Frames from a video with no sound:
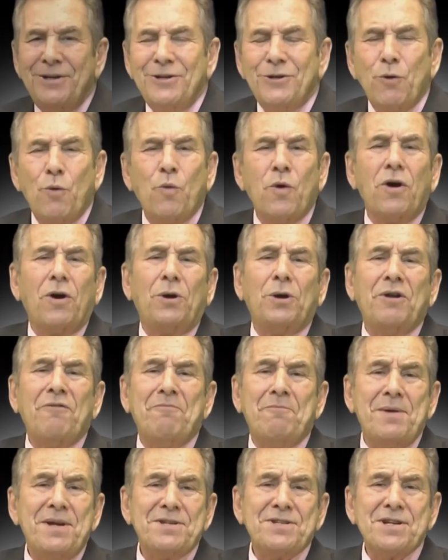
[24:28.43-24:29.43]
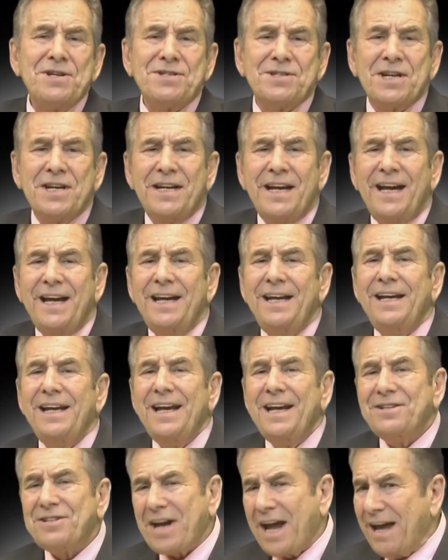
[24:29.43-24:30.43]
The world of business today
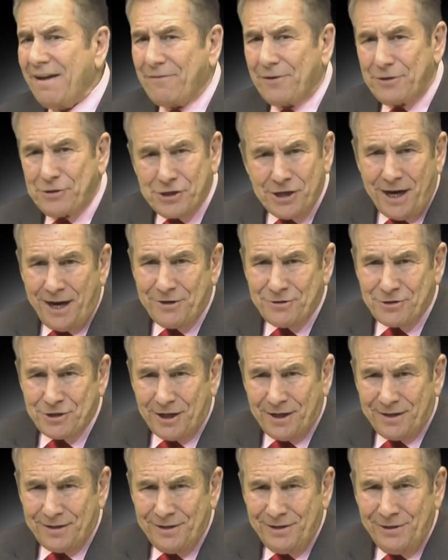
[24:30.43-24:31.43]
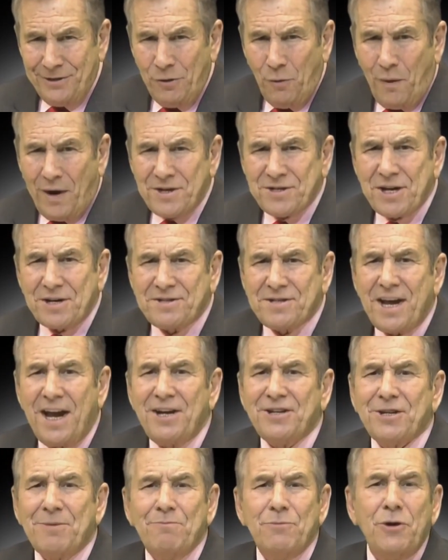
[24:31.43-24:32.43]
is ever-changing. What does it
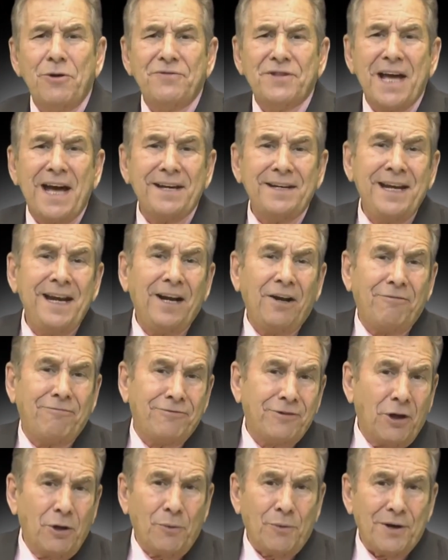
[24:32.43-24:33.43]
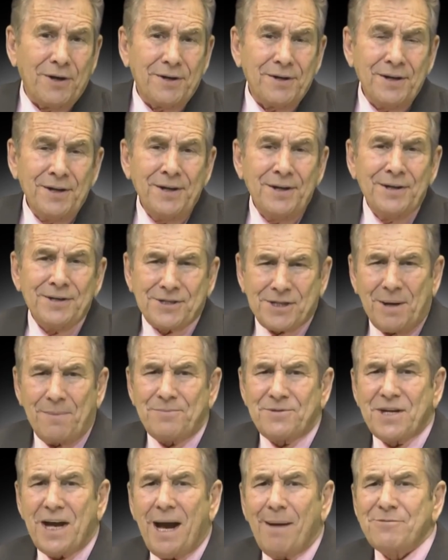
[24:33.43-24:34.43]
take to move that needle forward?
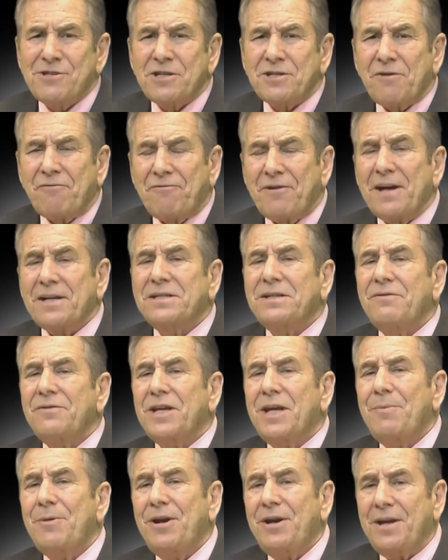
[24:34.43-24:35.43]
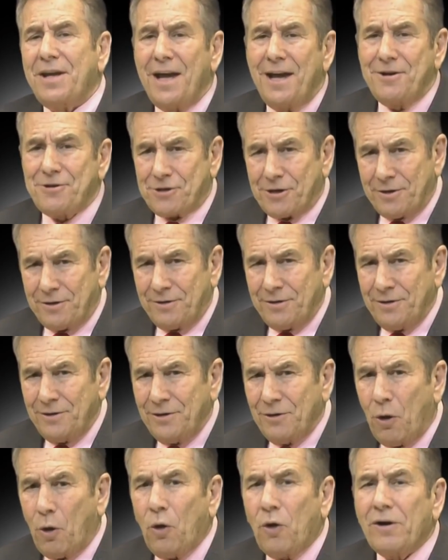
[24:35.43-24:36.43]
Sometimes it's effective communication,
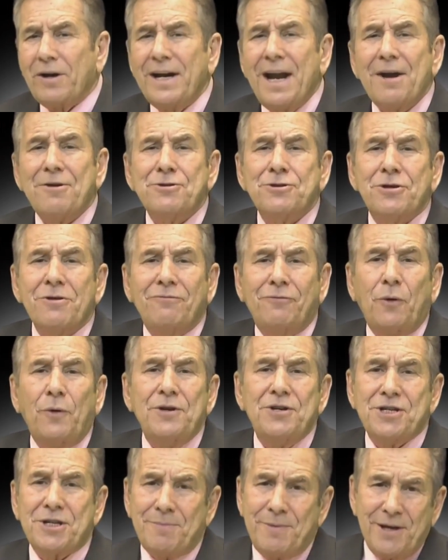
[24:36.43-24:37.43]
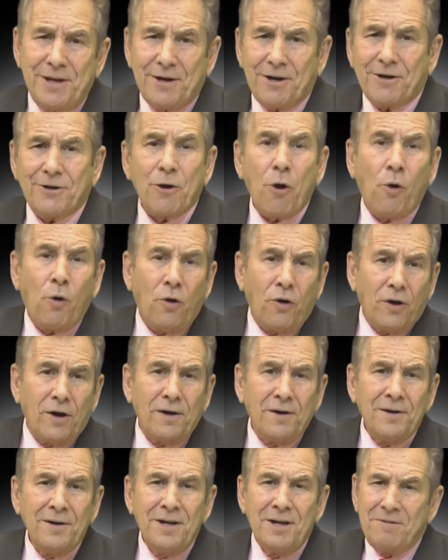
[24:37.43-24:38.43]
or an extra voice to be heard,
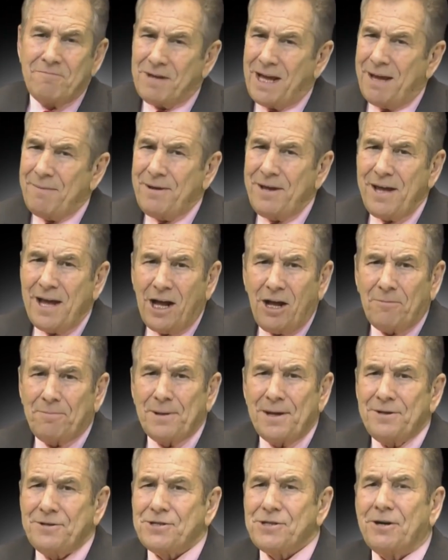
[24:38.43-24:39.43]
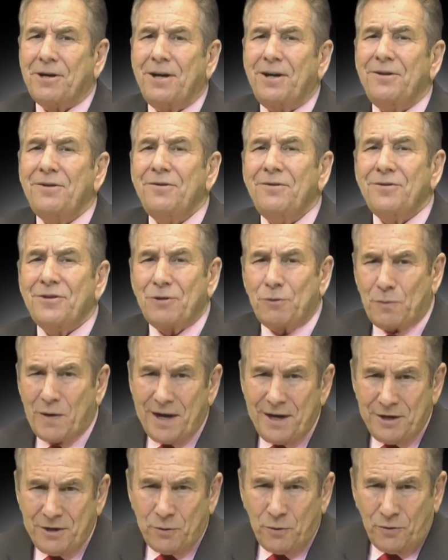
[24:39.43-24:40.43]
or maybe help in turning the
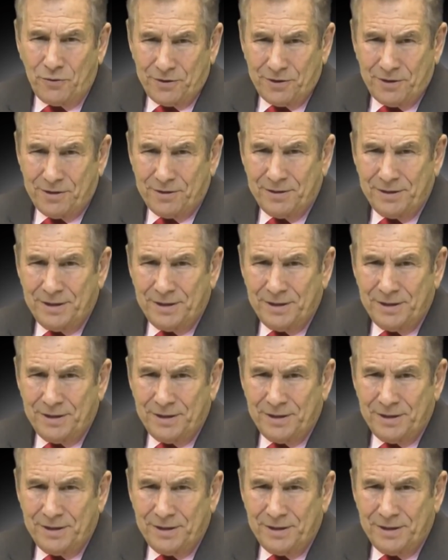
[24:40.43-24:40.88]
right corner.